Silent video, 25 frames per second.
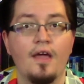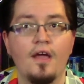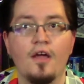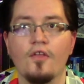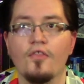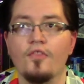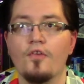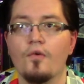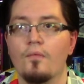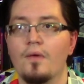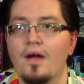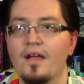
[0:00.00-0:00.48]

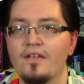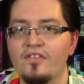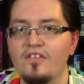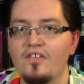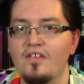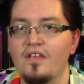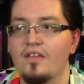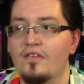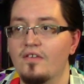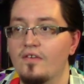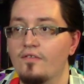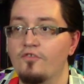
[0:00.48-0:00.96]
The rest
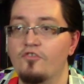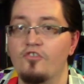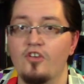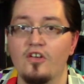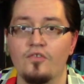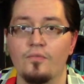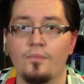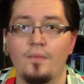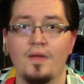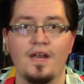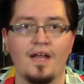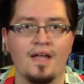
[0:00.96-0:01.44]
of these have
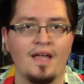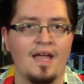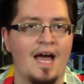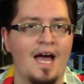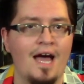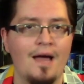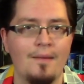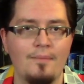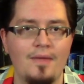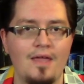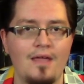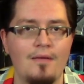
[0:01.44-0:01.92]
just been a
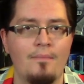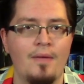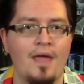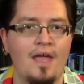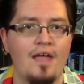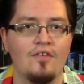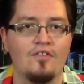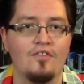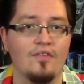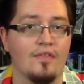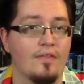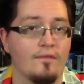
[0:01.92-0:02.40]
copy and
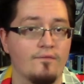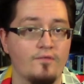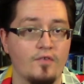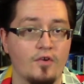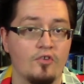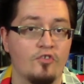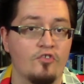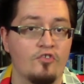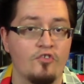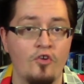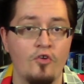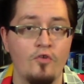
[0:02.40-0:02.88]
paste of the
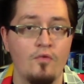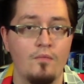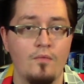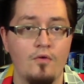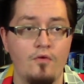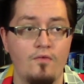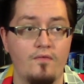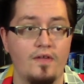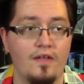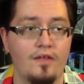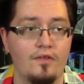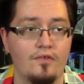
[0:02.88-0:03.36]
first 2
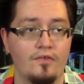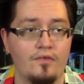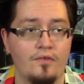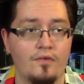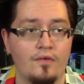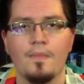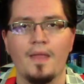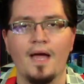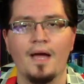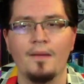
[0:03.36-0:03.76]
movies.